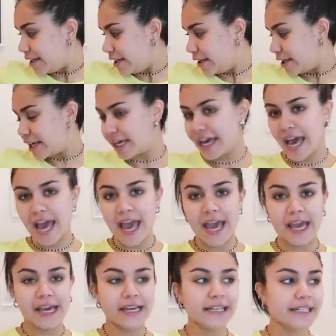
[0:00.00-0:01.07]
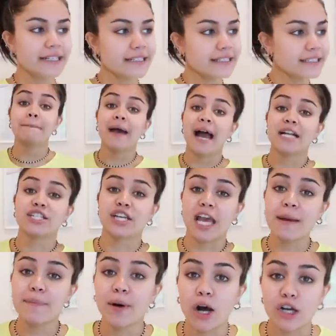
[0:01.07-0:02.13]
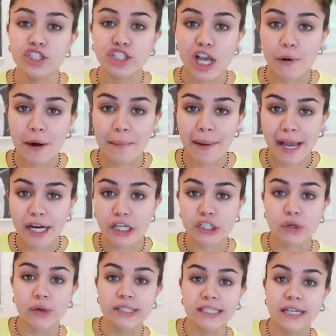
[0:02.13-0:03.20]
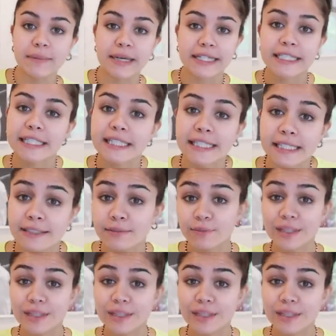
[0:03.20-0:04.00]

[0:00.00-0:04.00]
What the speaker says: Okay, magic eight ball, should I wear biker shorts and a big tee?